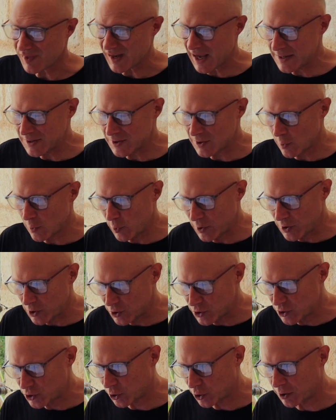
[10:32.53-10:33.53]
And so when
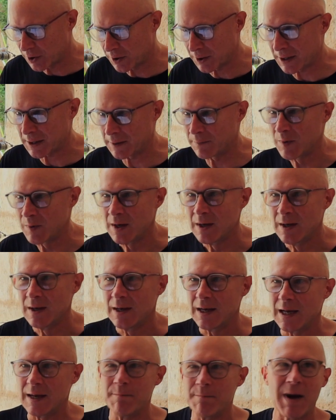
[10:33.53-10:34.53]
you're journaling,
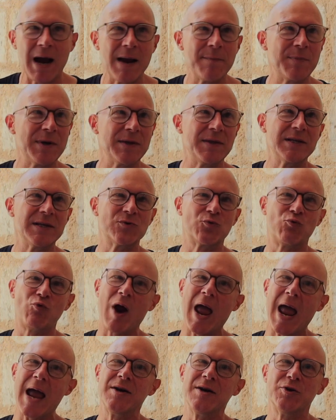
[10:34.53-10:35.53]
it might be these
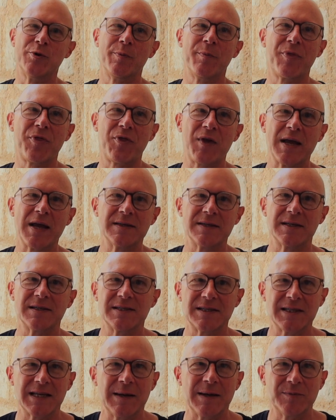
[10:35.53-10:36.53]
random things that
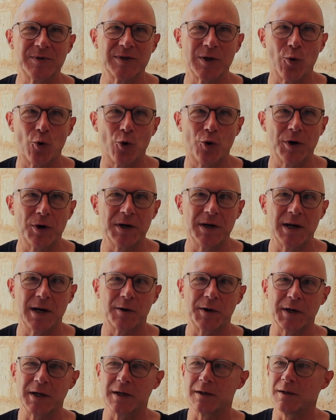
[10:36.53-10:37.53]
seem so
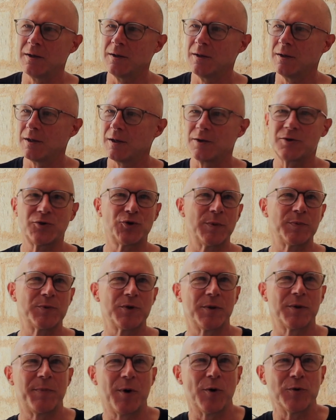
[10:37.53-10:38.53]
ordinary. A trip to
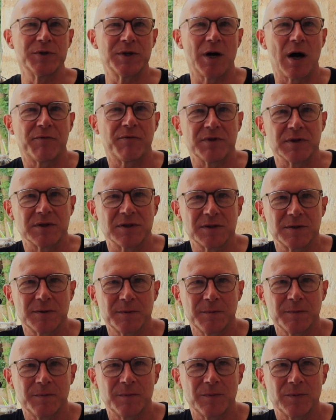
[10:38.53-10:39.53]
the post
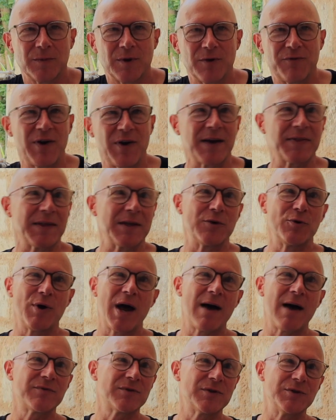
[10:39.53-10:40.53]
office, the fact that you
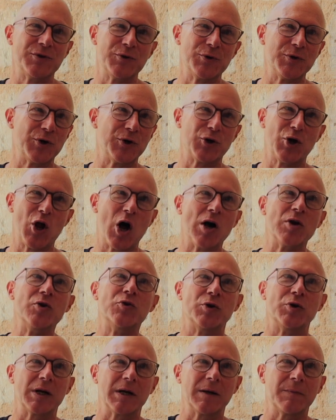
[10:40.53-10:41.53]
have to do your
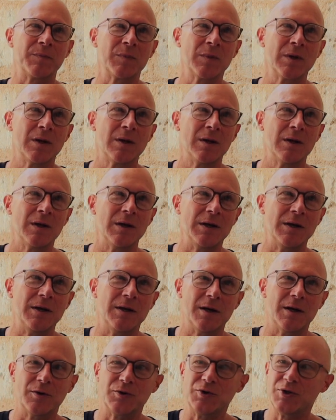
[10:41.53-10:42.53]
laundry,
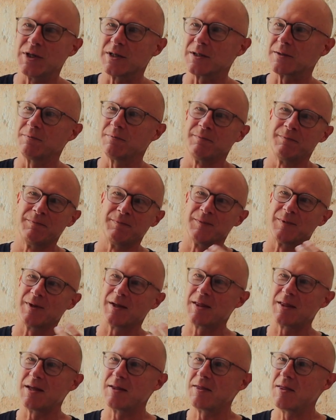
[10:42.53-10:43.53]
just
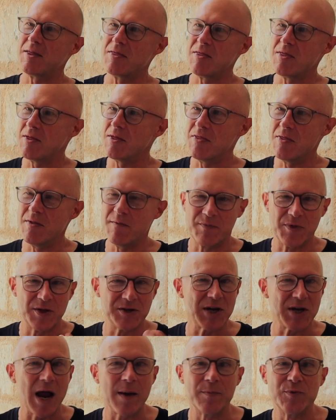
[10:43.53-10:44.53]
the
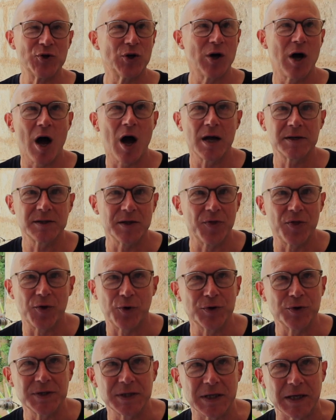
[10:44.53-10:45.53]
times you're hot and
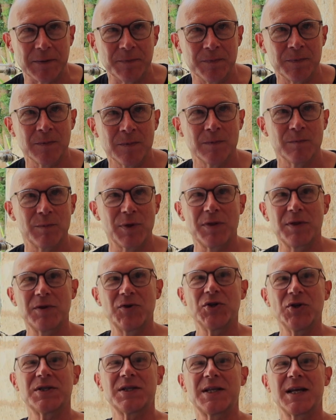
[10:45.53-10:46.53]
thirsty. But
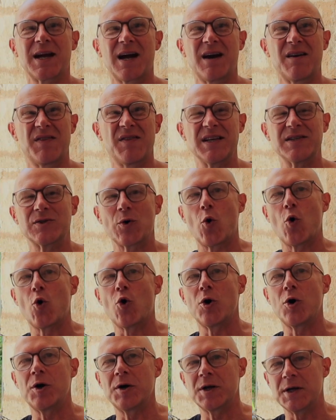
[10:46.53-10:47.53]
just the kind of these
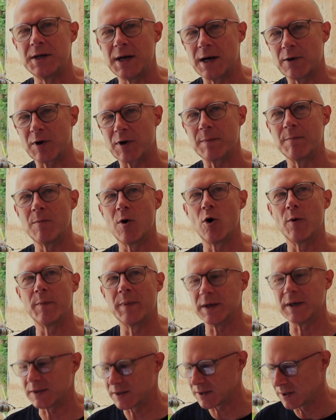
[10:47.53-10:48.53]
ordinary
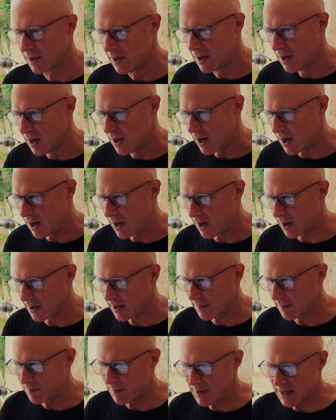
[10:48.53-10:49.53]
moments
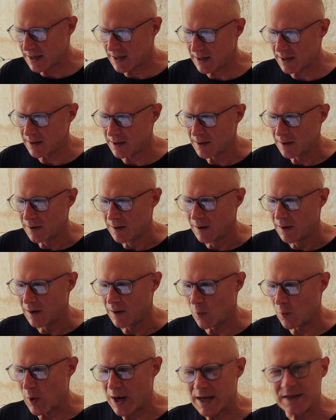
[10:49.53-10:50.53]
can be
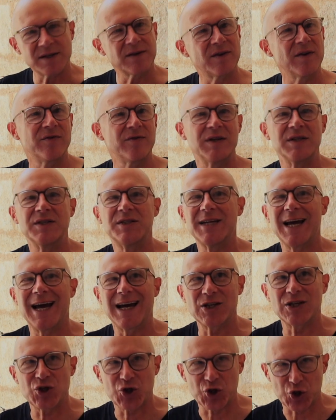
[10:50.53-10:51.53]
ways of giving
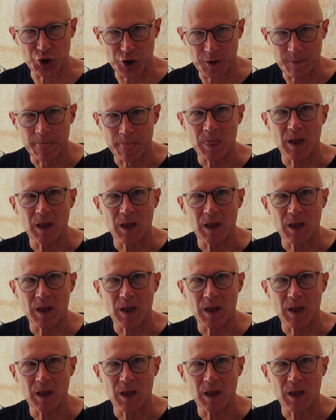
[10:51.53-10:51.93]
texture